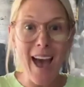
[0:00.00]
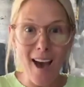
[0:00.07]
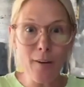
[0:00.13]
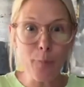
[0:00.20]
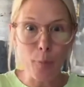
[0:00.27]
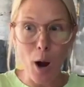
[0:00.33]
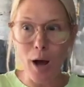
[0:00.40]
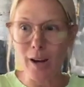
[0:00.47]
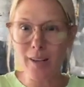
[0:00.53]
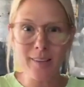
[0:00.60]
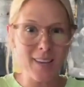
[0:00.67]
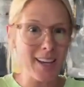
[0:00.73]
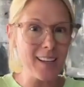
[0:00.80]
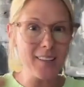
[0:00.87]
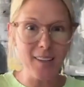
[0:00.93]
have
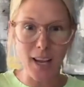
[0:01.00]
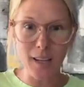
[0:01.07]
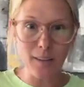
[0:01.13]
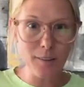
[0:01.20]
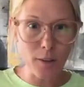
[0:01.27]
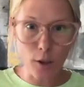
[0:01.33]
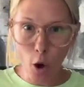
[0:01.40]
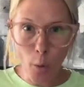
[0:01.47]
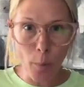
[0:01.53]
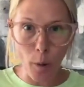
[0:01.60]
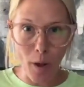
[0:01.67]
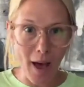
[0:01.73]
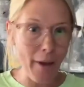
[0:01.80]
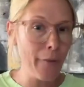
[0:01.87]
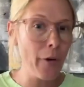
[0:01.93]
products that can take us
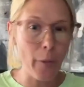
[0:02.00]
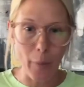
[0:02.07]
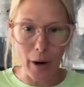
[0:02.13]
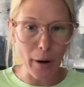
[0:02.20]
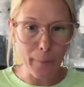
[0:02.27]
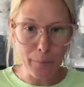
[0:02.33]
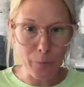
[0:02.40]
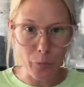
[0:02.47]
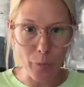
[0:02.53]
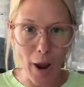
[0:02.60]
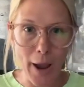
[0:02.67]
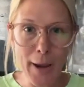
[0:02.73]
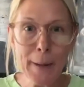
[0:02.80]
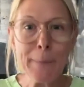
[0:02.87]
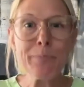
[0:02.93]
global everywhere,
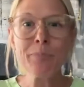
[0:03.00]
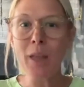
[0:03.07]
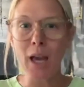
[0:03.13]
right?